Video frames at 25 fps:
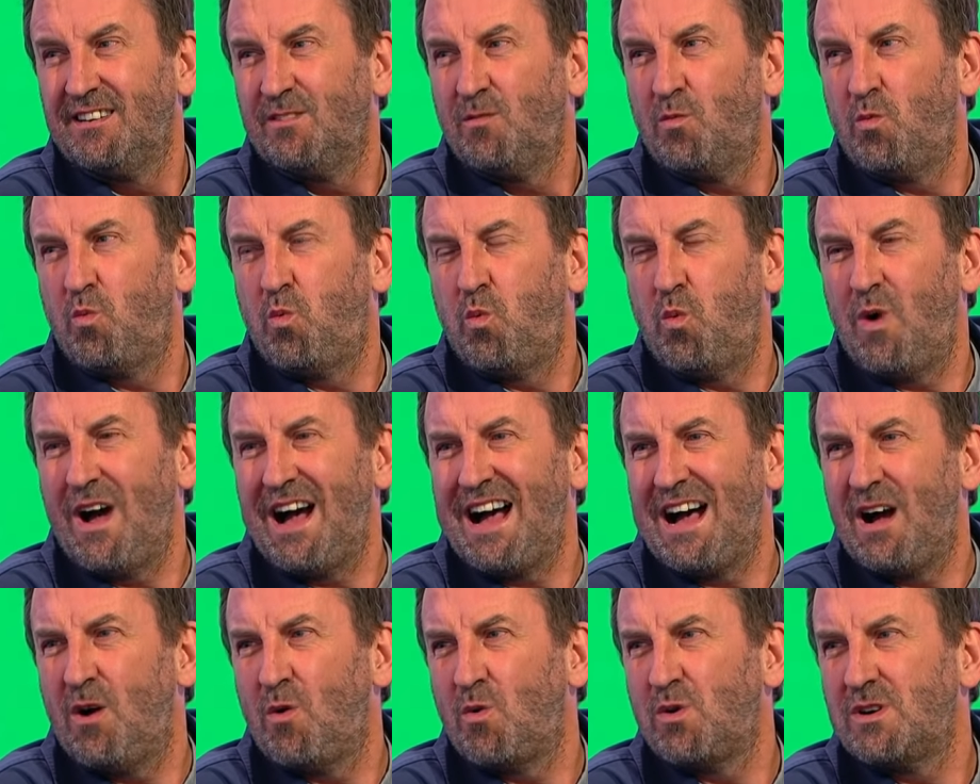I'm going
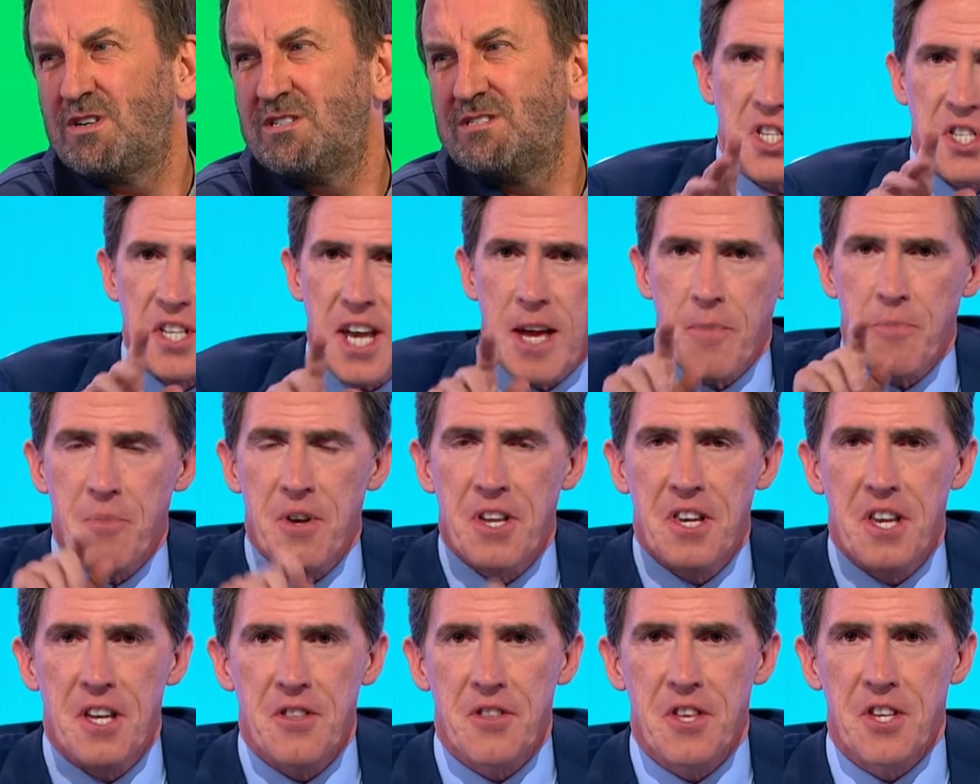wow. to step
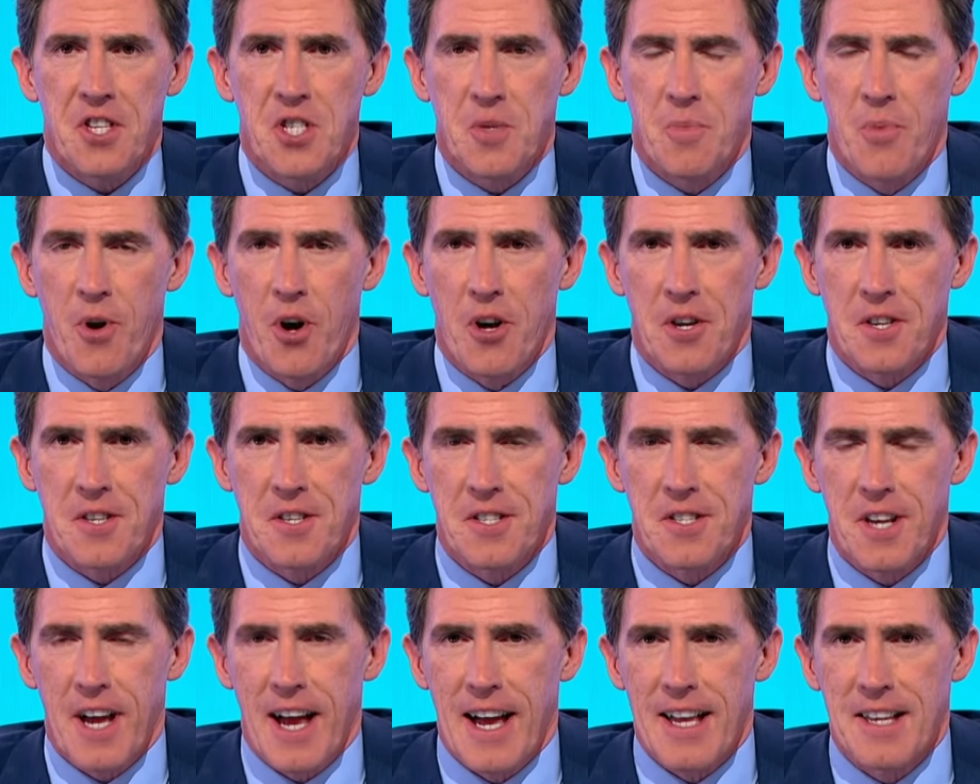in at this point
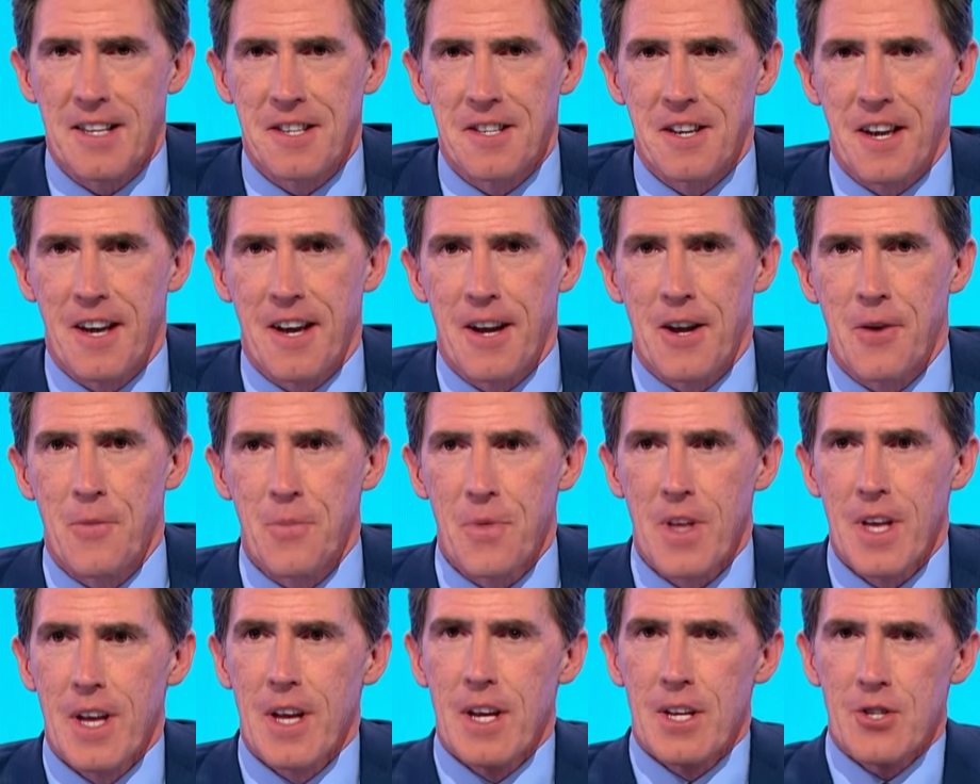and
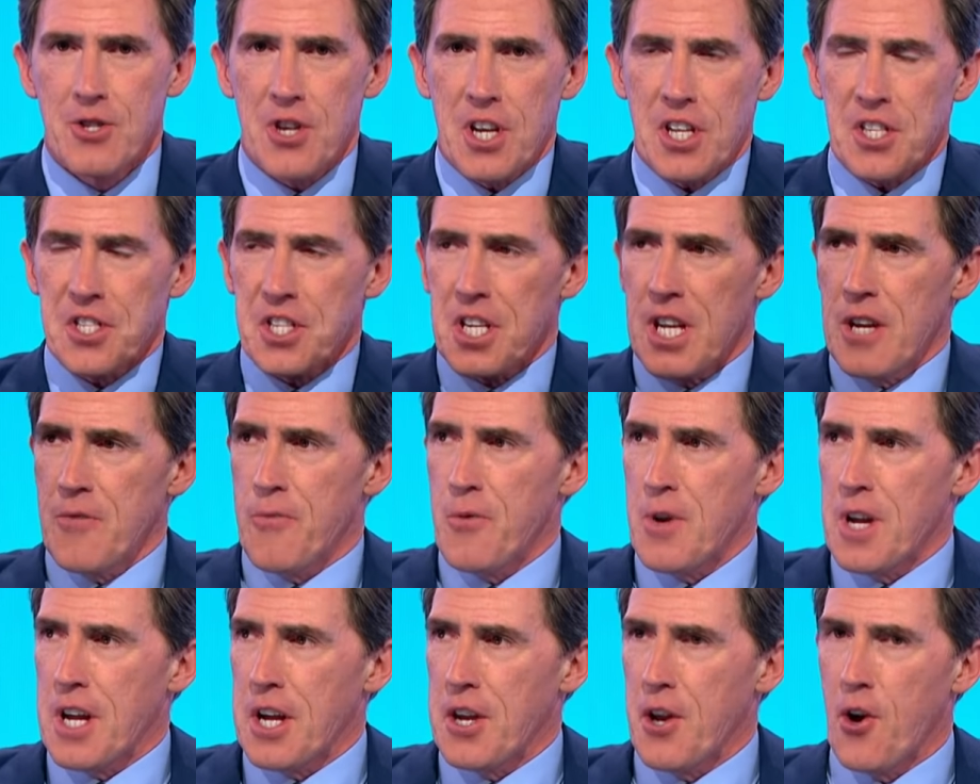just see if
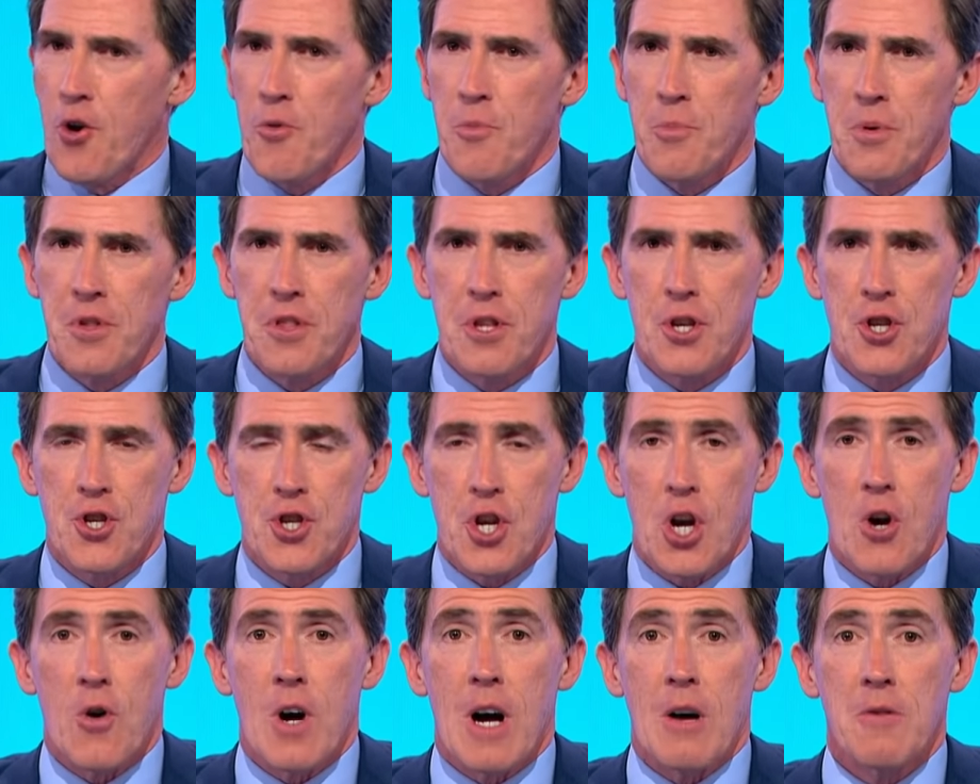we can open the
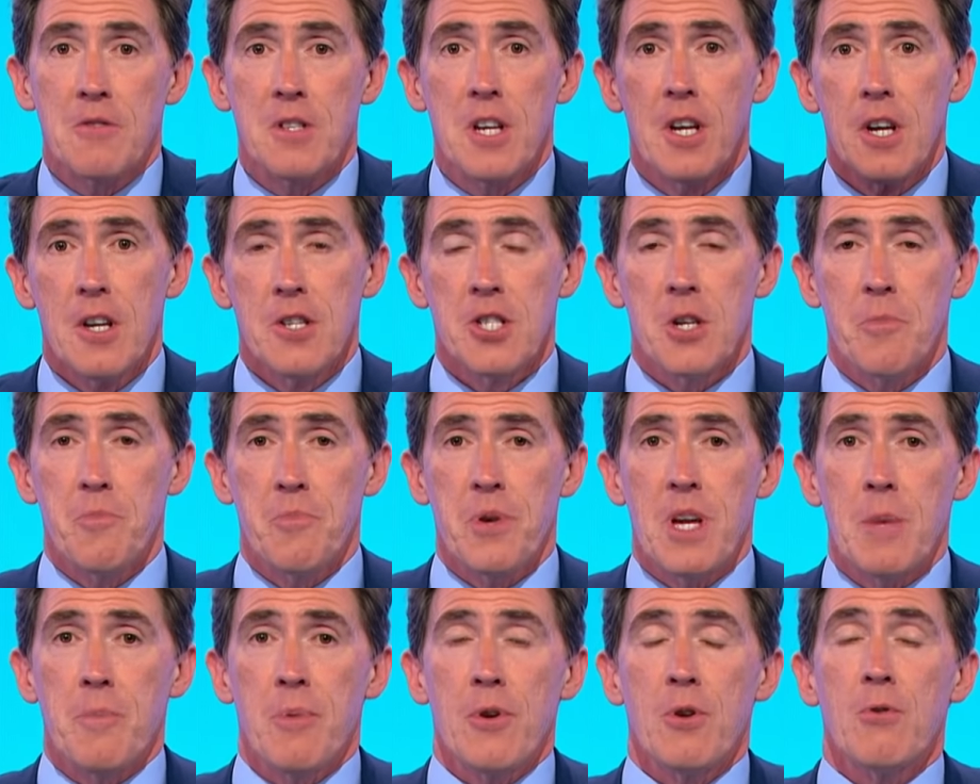show out to
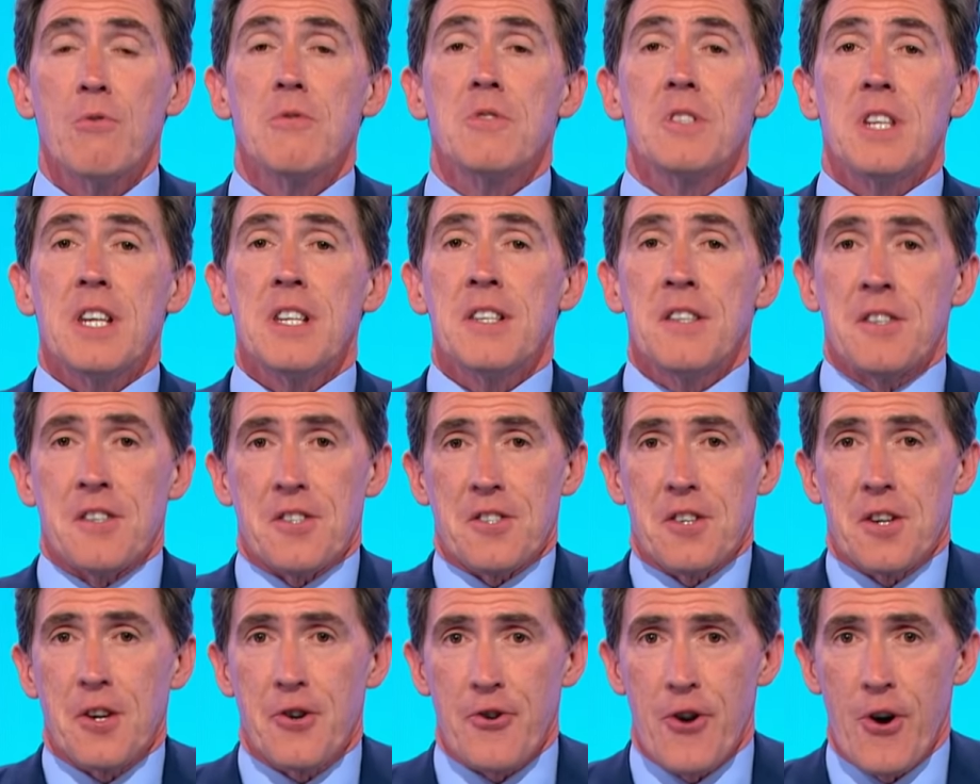people who
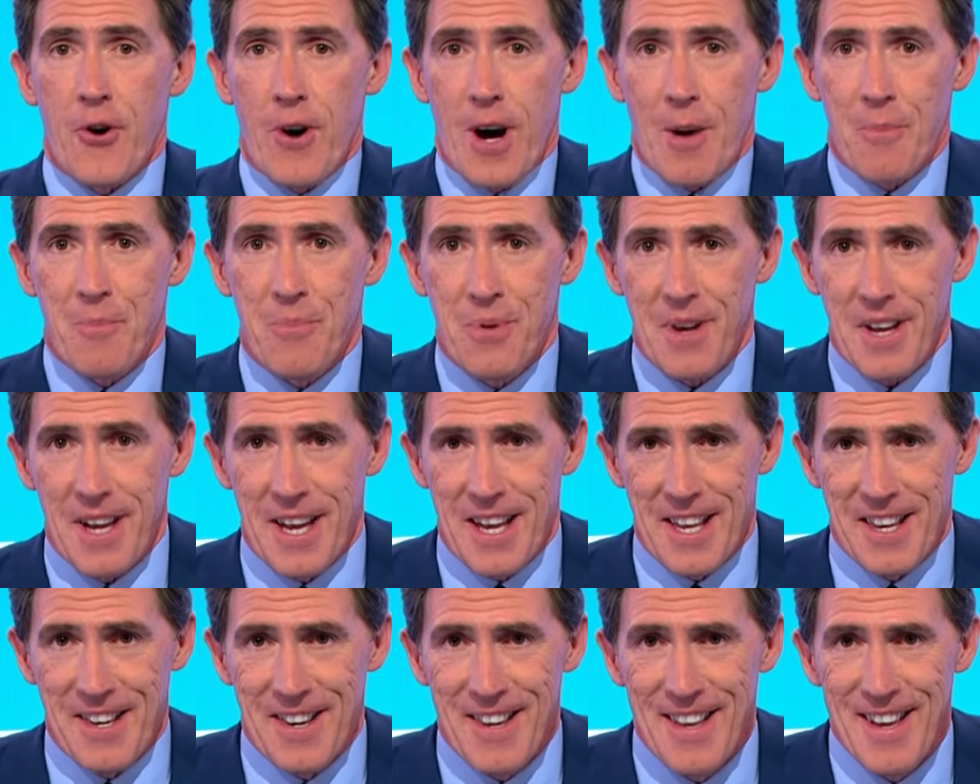didn't grow up
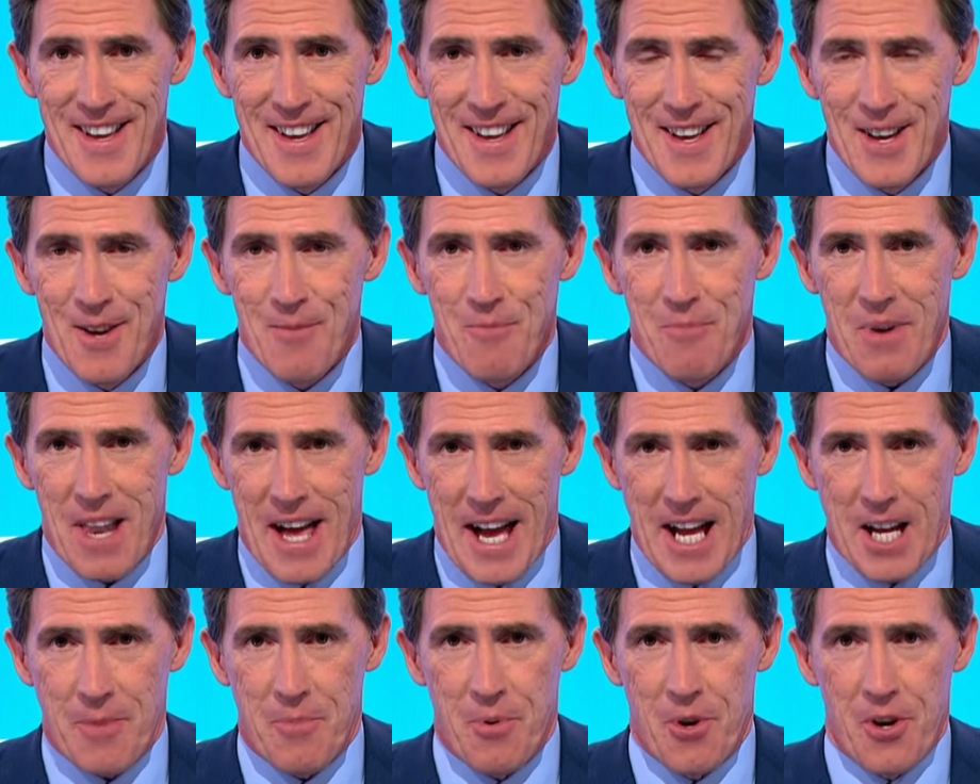in
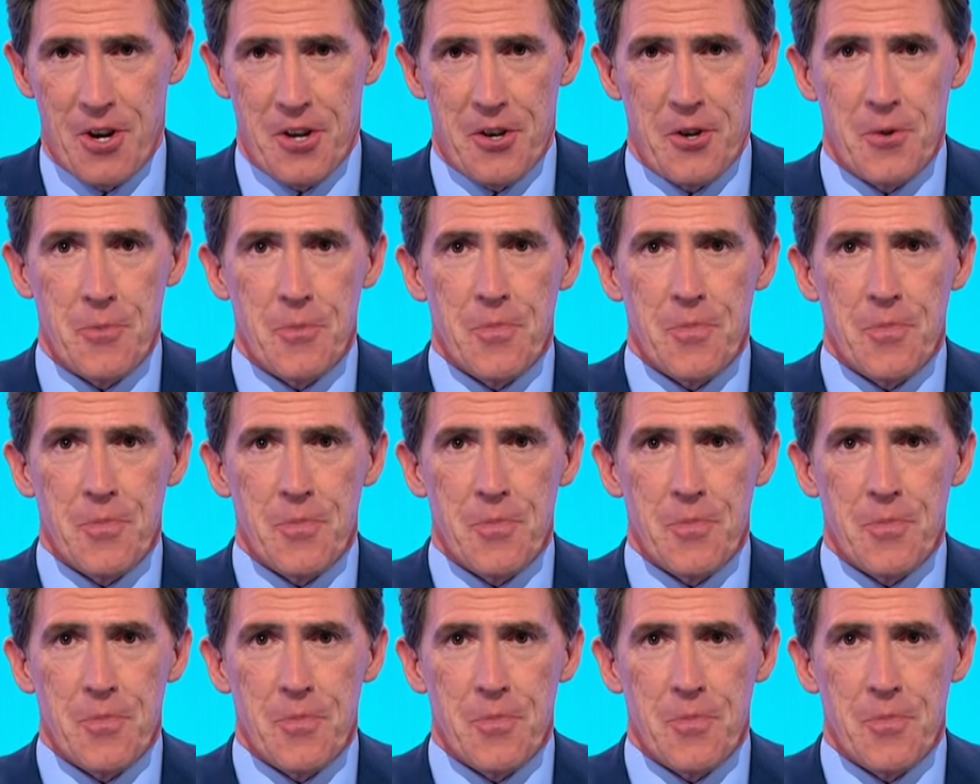Blackburn.